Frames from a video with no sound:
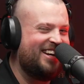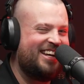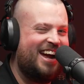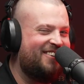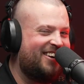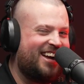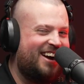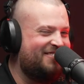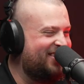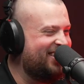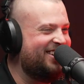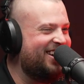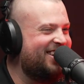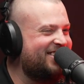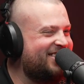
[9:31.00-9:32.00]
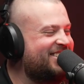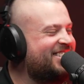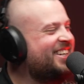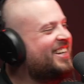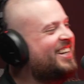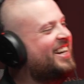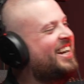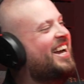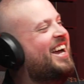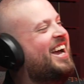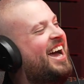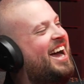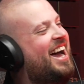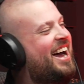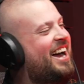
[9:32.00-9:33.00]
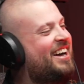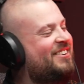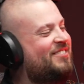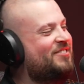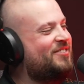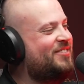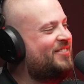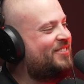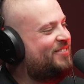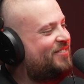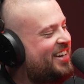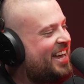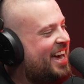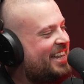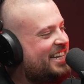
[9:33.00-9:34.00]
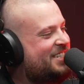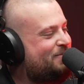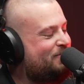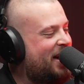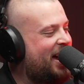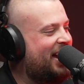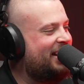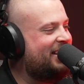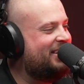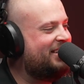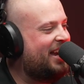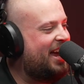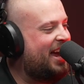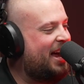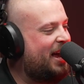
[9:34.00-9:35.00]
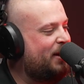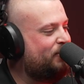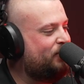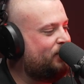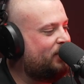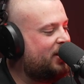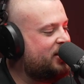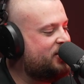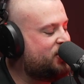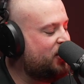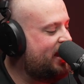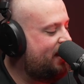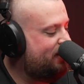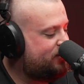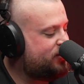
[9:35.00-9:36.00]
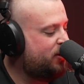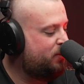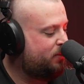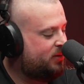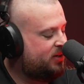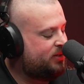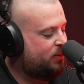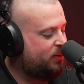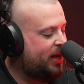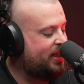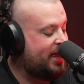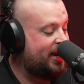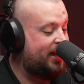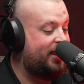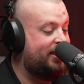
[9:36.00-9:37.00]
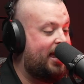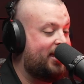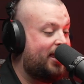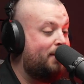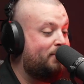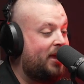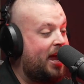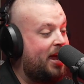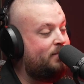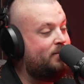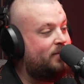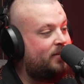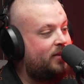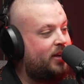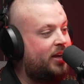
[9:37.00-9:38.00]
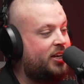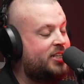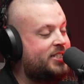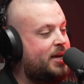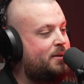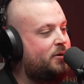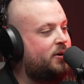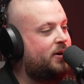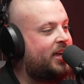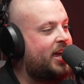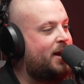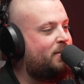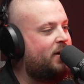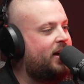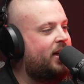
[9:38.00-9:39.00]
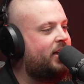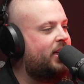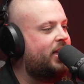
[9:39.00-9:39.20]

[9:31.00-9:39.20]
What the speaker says: game I can't fucking go to. But nah, that's mad. So in that cup game, in your debut at Canberra,